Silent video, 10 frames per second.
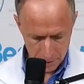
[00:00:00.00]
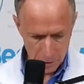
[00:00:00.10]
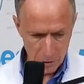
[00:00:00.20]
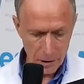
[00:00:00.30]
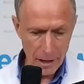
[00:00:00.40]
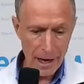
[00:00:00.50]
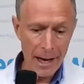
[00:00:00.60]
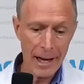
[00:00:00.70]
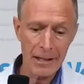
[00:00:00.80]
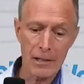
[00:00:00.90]
You can
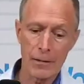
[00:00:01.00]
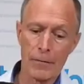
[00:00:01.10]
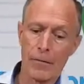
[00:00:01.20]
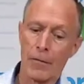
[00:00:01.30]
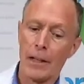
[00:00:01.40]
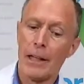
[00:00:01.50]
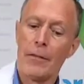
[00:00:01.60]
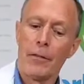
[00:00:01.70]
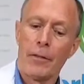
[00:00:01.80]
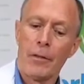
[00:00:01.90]
add some
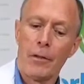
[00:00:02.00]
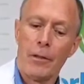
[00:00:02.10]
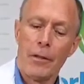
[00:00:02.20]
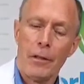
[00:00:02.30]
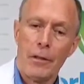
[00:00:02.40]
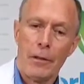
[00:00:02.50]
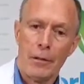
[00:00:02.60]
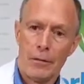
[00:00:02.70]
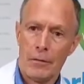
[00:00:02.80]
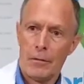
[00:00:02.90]
flavored
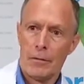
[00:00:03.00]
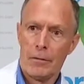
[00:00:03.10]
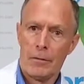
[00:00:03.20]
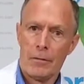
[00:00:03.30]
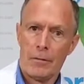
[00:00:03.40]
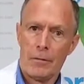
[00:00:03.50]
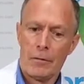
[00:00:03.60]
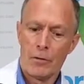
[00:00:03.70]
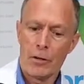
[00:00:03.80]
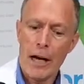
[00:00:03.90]

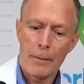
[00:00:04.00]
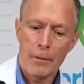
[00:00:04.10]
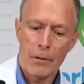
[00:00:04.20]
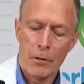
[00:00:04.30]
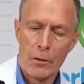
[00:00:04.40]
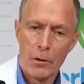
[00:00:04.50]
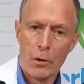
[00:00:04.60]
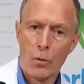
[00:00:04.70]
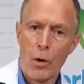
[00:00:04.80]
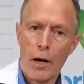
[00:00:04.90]
drops to
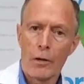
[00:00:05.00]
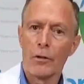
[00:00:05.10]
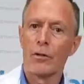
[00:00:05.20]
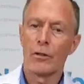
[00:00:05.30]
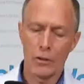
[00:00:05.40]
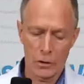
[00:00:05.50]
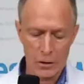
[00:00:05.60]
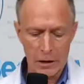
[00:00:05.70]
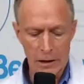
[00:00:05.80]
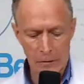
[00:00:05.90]
your water, to your
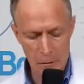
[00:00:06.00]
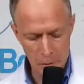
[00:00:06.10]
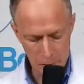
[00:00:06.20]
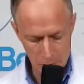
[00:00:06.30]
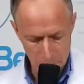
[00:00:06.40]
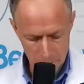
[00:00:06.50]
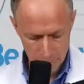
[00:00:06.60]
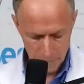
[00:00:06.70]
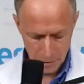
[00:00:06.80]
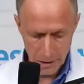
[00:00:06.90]
tea if you want to.
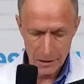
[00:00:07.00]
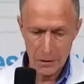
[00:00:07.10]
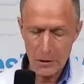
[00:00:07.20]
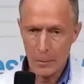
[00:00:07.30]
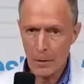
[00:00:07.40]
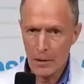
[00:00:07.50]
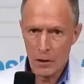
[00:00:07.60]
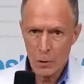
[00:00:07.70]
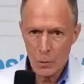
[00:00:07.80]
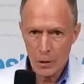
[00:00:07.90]
You can put a
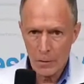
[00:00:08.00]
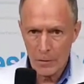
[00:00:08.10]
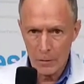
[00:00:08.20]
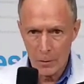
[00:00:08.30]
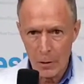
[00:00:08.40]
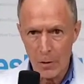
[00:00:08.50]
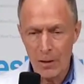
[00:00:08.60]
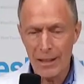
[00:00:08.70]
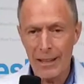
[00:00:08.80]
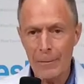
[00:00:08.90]
squirt of a real
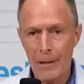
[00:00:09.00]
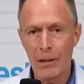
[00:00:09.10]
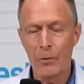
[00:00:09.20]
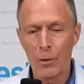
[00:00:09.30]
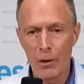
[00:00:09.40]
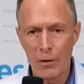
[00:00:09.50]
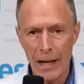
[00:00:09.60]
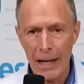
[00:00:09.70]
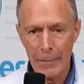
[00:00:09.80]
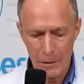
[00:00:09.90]

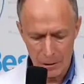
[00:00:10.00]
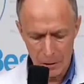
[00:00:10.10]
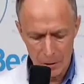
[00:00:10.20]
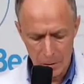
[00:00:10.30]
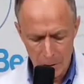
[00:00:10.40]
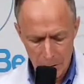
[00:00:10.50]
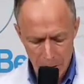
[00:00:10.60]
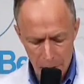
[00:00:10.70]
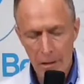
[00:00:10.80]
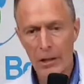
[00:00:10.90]
lime into your
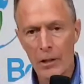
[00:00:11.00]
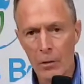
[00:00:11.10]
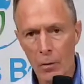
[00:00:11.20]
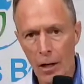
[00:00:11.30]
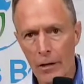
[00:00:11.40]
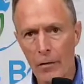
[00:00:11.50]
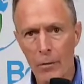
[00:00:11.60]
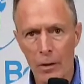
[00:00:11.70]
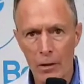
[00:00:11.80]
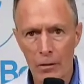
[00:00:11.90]
tea or water if you
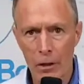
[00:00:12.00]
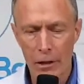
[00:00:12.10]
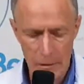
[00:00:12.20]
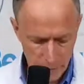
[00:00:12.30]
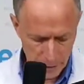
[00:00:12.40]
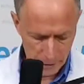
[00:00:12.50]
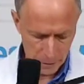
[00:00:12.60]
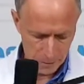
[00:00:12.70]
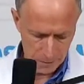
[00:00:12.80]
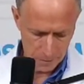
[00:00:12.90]
want a little change of
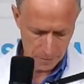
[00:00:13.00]
flavor.